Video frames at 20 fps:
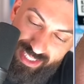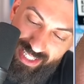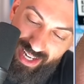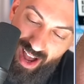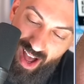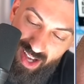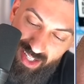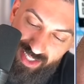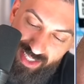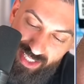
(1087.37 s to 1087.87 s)

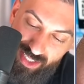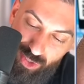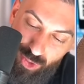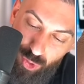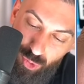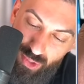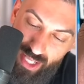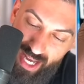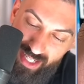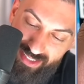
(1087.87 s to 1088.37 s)
Deoxys,
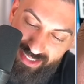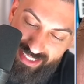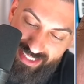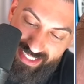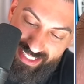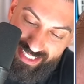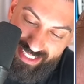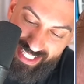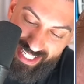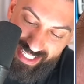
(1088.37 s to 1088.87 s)
two thousand
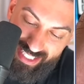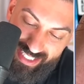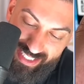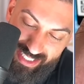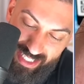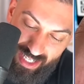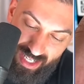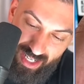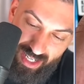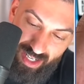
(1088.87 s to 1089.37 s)

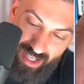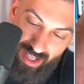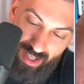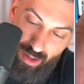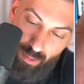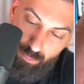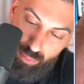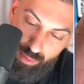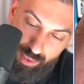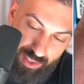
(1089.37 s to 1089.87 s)
six,
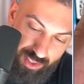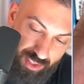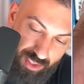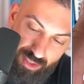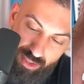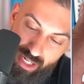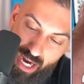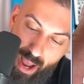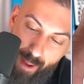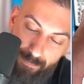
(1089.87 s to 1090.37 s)

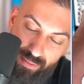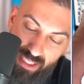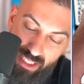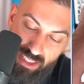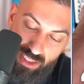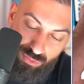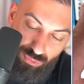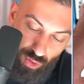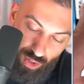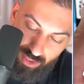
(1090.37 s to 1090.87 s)
Psh,
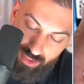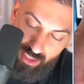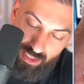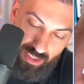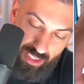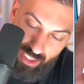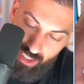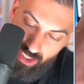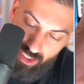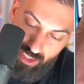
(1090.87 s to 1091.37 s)
Japanese first
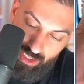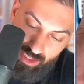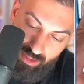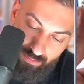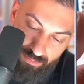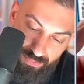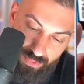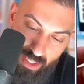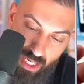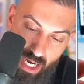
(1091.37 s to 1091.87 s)
edition.
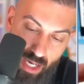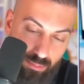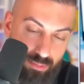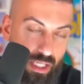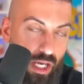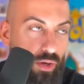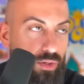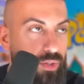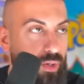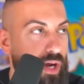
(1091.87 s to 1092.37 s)
I'm
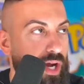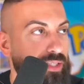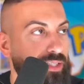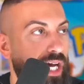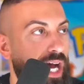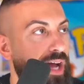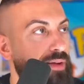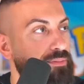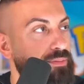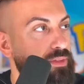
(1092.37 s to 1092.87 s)
telling you guys,
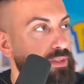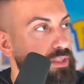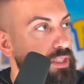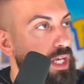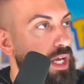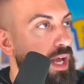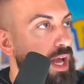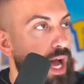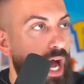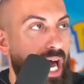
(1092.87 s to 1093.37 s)
I'm.
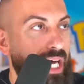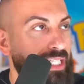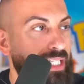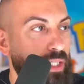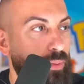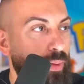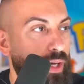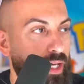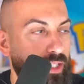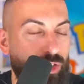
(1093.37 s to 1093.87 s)
I
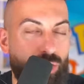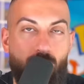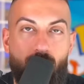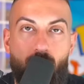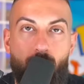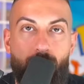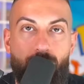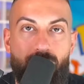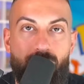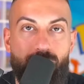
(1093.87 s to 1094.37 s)
think we got to start
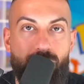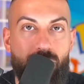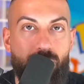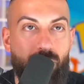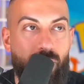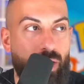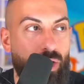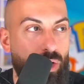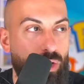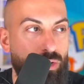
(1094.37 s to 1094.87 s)
opening up some
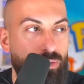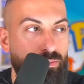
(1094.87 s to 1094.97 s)
like,